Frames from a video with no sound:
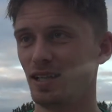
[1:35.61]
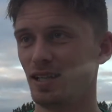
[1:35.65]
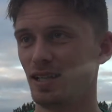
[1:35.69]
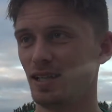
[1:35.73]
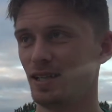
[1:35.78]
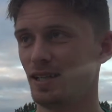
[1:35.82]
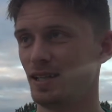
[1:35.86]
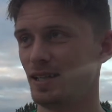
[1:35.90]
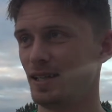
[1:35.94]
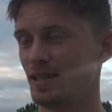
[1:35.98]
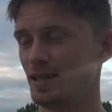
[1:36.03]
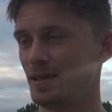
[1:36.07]

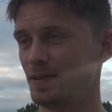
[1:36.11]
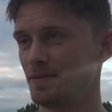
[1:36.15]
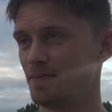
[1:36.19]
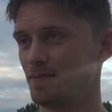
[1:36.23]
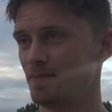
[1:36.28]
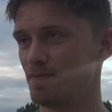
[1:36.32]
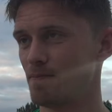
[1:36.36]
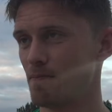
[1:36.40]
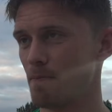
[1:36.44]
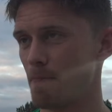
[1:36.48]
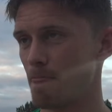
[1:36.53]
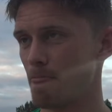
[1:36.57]
Um,
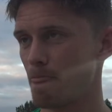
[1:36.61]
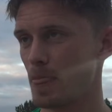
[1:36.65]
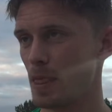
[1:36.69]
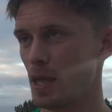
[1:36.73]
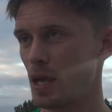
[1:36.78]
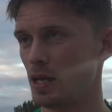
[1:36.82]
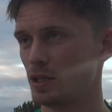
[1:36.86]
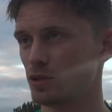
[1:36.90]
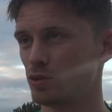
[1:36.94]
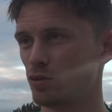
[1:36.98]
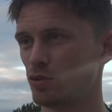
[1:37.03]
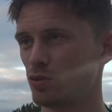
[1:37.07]

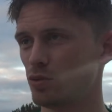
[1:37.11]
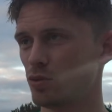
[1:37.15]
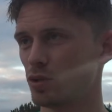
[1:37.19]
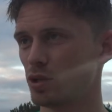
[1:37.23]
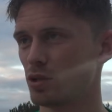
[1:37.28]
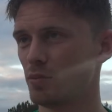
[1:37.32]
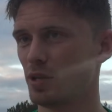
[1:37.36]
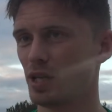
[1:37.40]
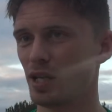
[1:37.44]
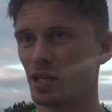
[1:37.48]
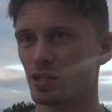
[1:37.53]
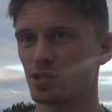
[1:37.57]
I don't want to
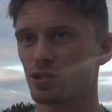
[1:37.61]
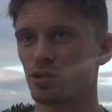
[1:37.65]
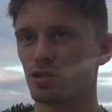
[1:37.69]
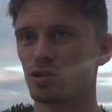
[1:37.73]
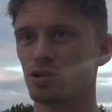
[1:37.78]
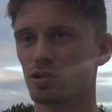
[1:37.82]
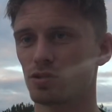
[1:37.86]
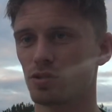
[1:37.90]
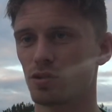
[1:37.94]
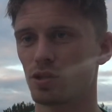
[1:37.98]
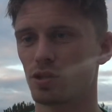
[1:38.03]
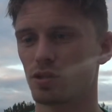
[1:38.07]
make
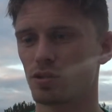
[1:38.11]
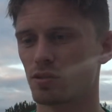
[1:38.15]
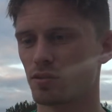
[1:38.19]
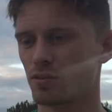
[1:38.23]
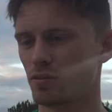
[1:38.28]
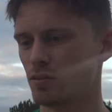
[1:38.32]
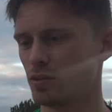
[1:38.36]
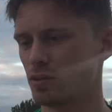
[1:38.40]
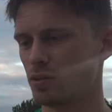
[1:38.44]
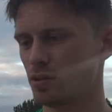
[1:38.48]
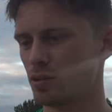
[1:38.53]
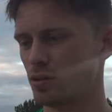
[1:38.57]
excuses with,
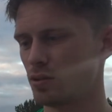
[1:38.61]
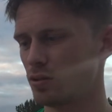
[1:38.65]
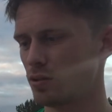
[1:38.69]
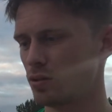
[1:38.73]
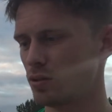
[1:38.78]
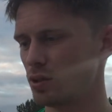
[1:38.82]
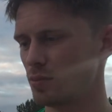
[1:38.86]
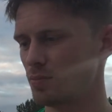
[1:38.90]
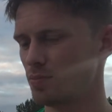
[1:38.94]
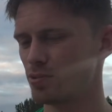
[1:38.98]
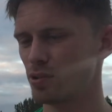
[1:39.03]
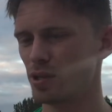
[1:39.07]
with you know
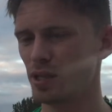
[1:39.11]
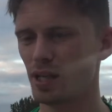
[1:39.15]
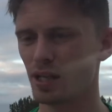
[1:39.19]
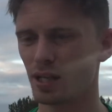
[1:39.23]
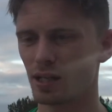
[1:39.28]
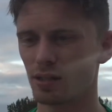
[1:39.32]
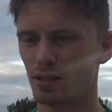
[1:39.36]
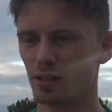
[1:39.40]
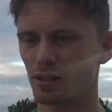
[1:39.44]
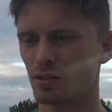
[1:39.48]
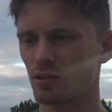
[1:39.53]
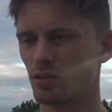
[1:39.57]
the break
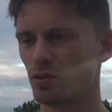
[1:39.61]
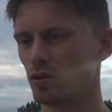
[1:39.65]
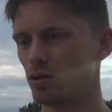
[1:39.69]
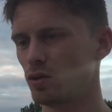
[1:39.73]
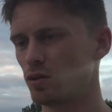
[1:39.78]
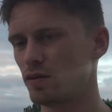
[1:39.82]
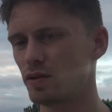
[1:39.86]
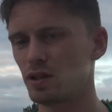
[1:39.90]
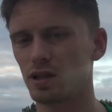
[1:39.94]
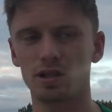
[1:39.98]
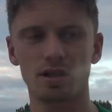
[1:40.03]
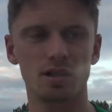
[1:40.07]
and the
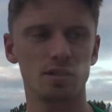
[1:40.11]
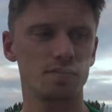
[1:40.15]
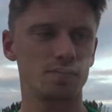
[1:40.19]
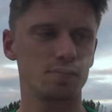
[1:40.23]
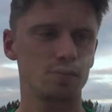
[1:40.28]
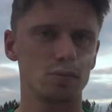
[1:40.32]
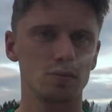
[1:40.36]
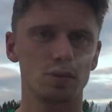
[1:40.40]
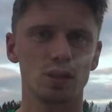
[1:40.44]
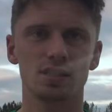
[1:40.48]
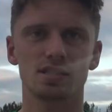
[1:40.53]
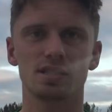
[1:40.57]
COVID and the
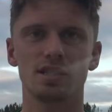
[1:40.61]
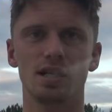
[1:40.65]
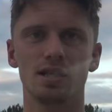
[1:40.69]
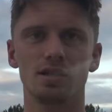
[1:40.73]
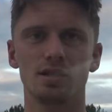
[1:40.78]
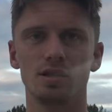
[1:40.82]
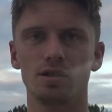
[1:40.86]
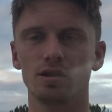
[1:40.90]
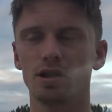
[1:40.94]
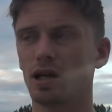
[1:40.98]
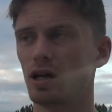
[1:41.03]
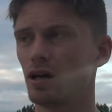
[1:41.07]
this that and
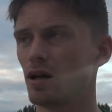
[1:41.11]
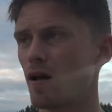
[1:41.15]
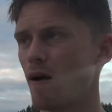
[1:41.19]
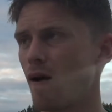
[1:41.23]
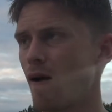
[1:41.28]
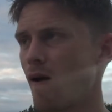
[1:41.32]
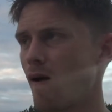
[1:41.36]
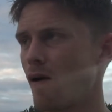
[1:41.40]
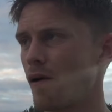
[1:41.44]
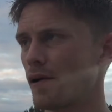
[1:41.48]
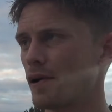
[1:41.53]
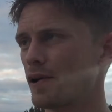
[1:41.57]
the other,
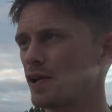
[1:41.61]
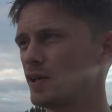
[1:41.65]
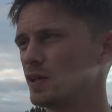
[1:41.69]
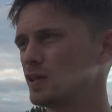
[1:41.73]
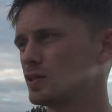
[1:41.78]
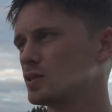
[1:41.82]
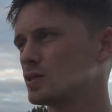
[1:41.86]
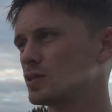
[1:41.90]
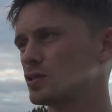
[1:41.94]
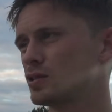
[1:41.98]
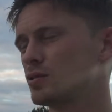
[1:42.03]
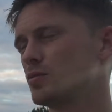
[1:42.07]

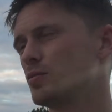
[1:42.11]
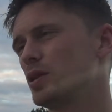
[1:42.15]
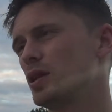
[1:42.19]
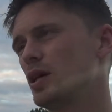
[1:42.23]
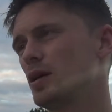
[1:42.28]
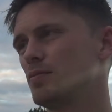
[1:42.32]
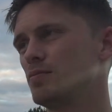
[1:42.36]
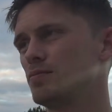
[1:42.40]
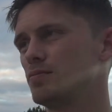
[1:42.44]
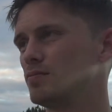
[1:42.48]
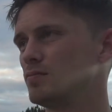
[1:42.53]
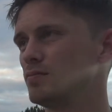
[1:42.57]
because some of
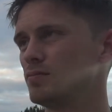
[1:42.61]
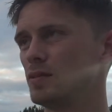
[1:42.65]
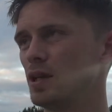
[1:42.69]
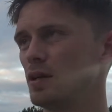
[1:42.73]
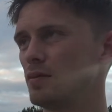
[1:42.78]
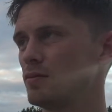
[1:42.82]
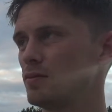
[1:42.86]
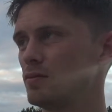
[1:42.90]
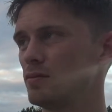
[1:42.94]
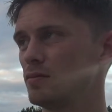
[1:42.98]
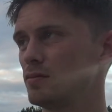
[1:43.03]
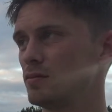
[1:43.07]
them,
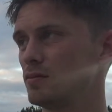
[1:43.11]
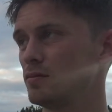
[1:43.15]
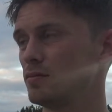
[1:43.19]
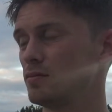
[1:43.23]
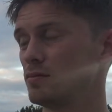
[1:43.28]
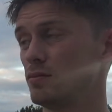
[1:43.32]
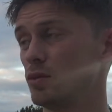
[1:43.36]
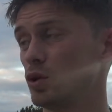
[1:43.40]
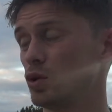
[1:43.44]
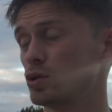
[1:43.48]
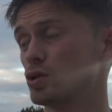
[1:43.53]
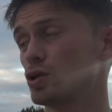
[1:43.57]
them
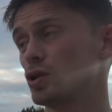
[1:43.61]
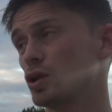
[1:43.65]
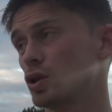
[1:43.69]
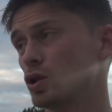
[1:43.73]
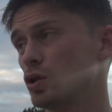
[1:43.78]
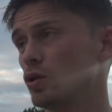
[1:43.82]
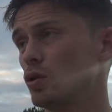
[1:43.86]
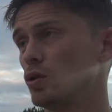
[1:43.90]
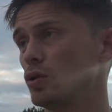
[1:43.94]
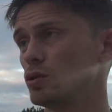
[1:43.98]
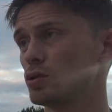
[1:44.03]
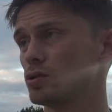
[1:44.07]
most of the
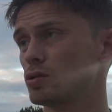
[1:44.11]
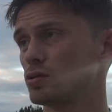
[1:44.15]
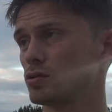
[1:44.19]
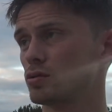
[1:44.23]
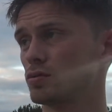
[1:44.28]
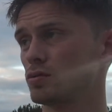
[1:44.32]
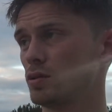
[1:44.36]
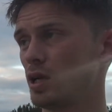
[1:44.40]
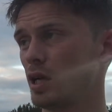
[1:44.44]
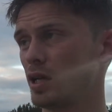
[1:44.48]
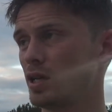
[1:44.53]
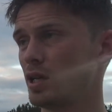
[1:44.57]
goals
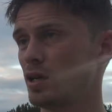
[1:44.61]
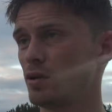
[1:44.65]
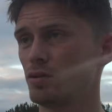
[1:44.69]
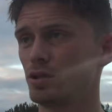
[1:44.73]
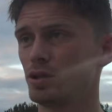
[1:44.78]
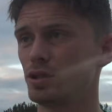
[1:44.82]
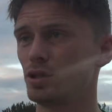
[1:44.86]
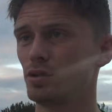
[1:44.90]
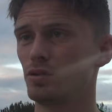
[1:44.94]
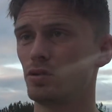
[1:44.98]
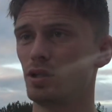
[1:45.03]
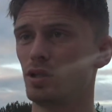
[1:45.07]
had not to
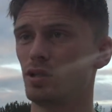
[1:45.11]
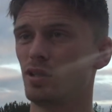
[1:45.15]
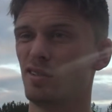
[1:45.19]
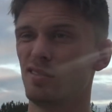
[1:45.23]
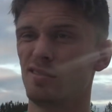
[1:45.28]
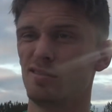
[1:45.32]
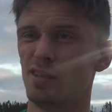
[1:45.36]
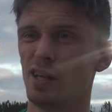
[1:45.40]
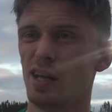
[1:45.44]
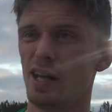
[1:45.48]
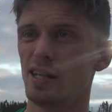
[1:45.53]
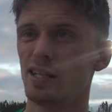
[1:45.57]
do with,
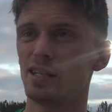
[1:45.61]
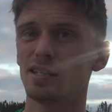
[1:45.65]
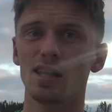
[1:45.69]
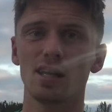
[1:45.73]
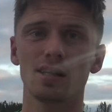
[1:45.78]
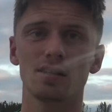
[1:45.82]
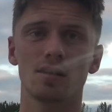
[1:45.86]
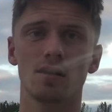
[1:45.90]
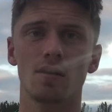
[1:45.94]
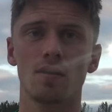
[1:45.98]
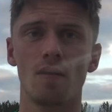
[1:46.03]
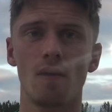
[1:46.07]
with any of that.